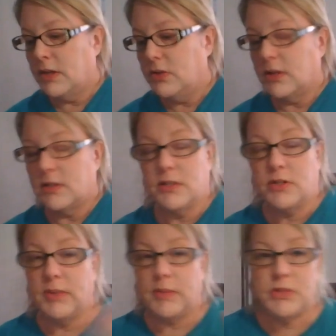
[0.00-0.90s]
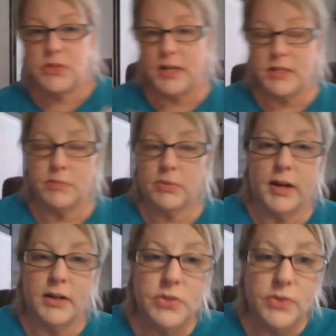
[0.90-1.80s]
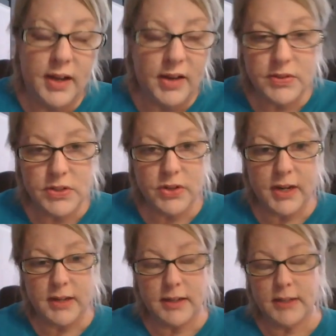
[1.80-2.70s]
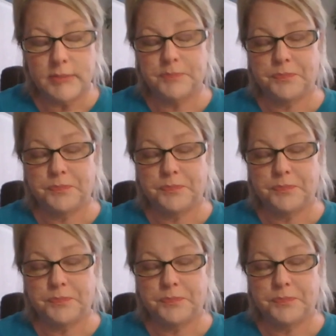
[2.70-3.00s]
You'll get to maybe try some products you haven't tried yet.